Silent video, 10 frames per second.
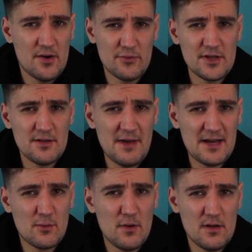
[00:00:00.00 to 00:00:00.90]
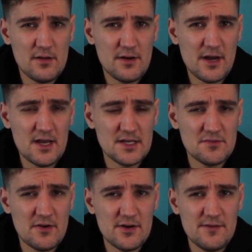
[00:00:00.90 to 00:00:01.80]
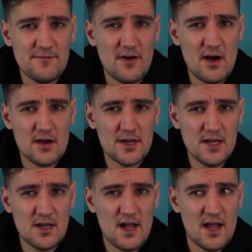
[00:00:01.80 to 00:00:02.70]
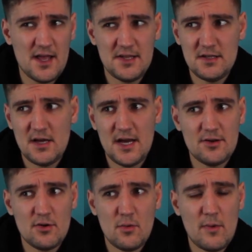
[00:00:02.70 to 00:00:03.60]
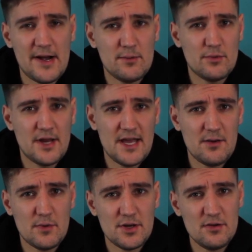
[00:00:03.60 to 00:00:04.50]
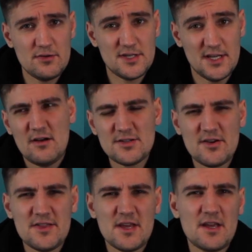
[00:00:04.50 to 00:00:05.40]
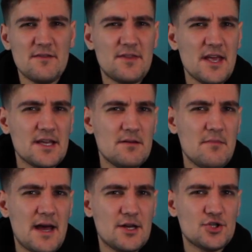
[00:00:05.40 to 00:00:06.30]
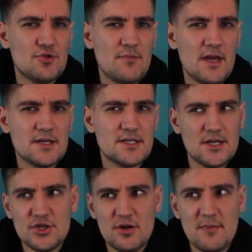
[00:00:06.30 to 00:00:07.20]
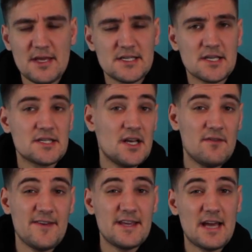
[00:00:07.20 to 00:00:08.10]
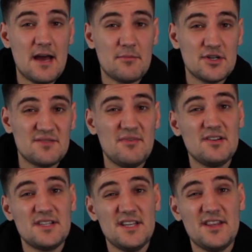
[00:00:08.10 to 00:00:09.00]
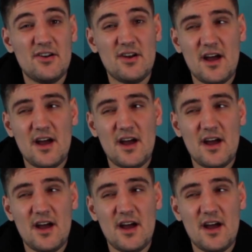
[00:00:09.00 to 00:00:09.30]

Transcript: a really bad quality, it's very foggy, and I don't know why would anyone use it. Also, I think if they can manage to make such an amazing selfie cameras built in their